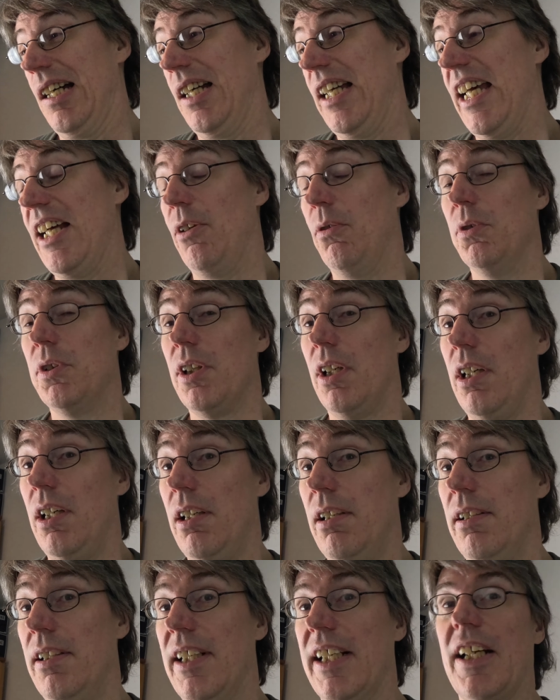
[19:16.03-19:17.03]

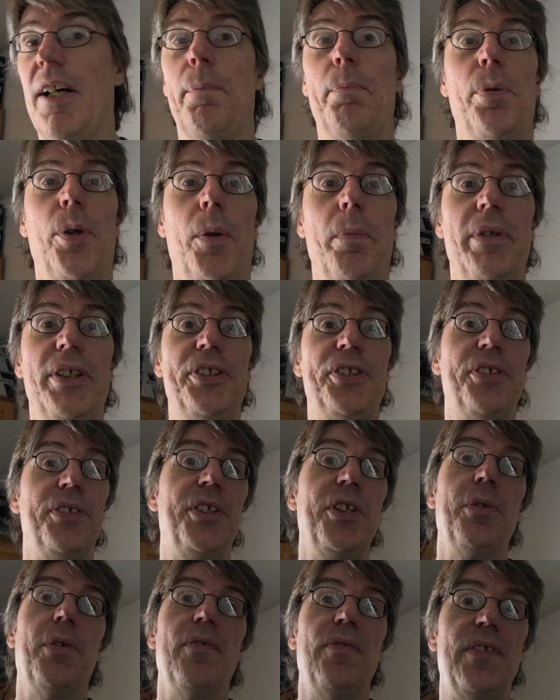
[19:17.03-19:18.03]
Eldar, and I probably should
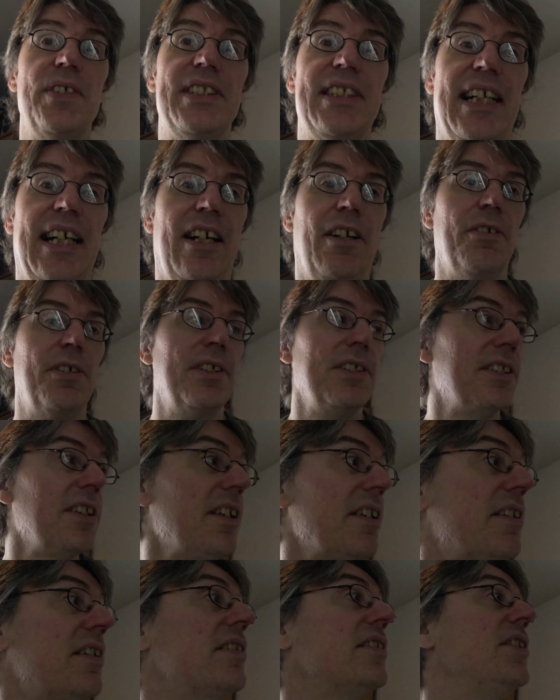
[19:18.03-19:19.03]
do one for Tau, because
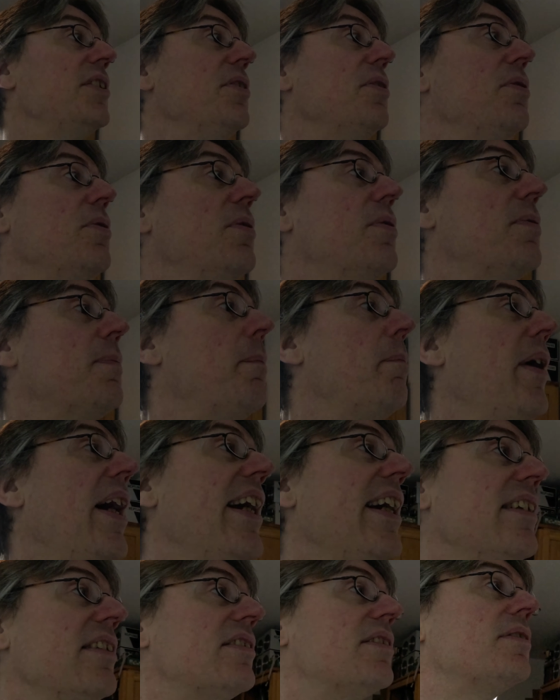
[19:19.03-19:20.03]
I do
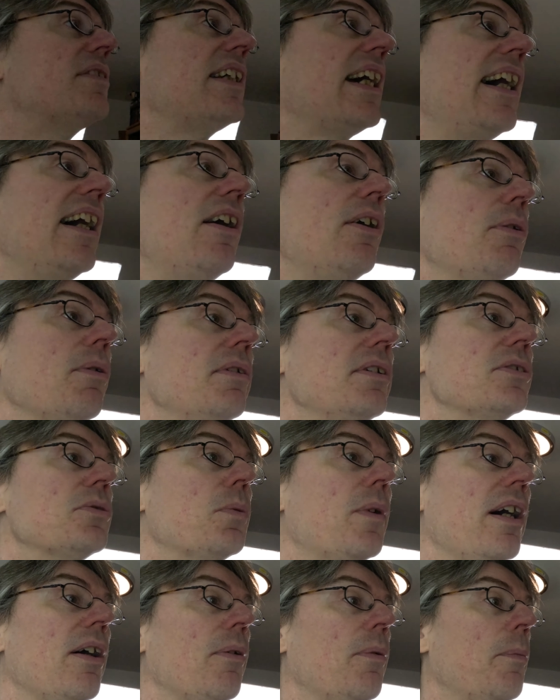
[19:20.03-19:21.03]
paint Tau as
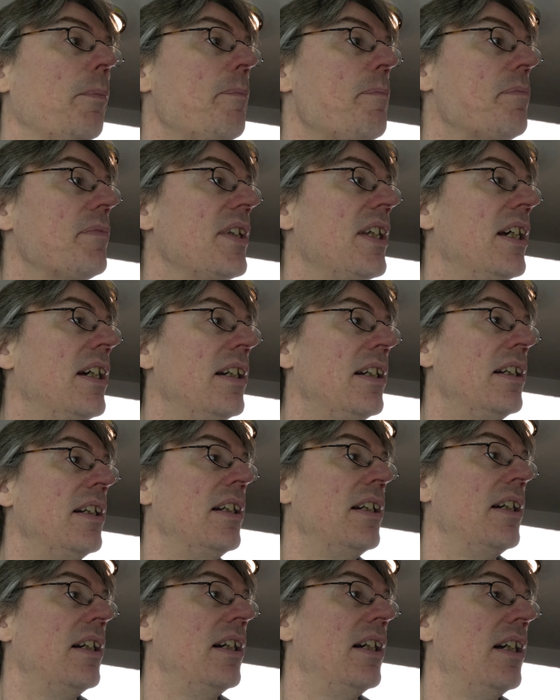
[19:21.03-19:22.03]
well.
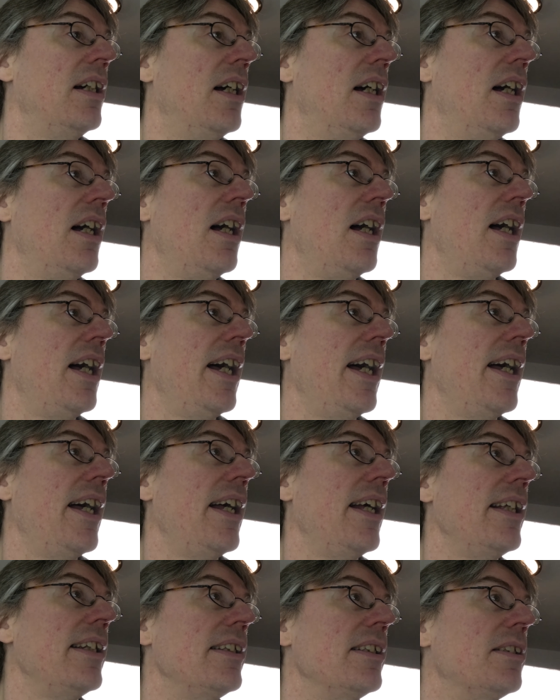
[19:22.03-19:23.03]

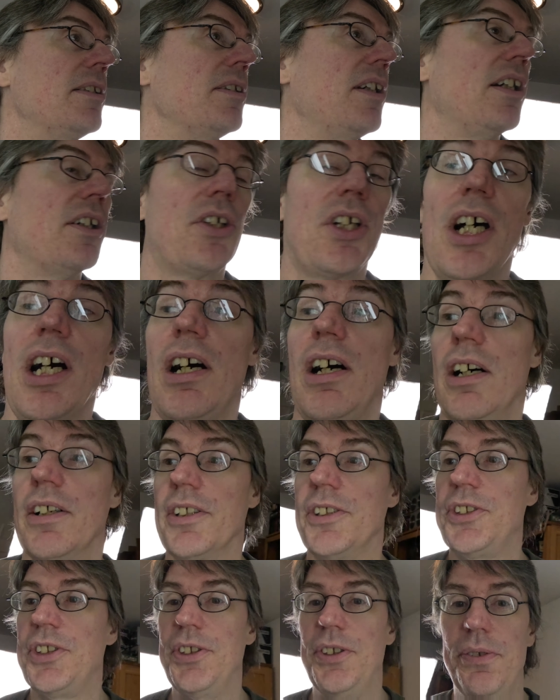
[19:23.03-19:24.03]
And a Guard,
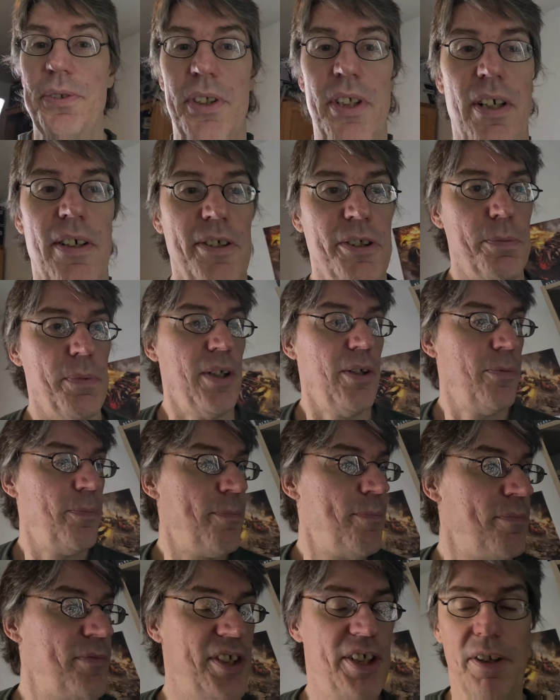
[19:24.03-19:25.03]
I should do Guard as well.
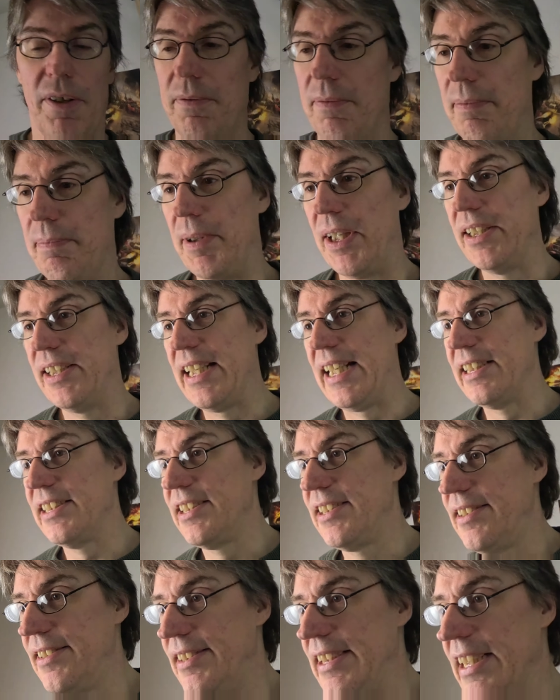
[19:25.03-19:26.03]
So, but
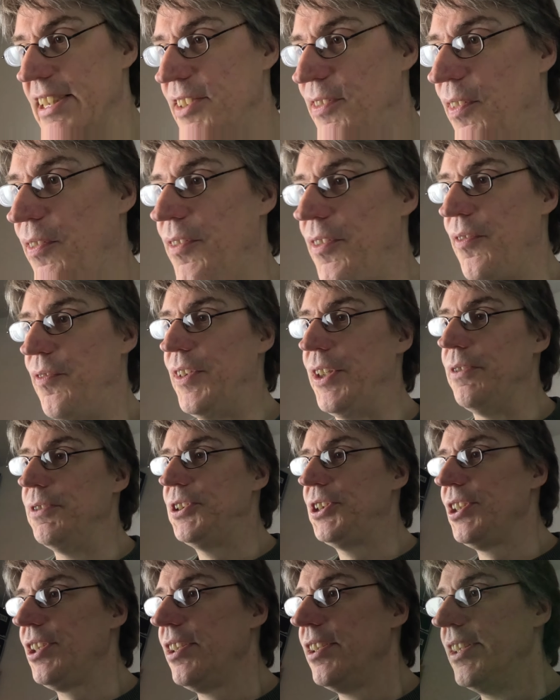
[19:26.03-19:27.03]
that's for the
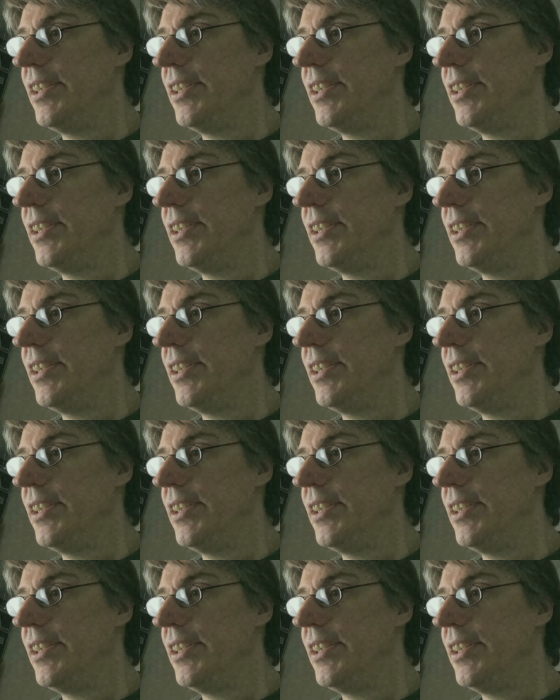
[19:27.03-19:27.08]
future.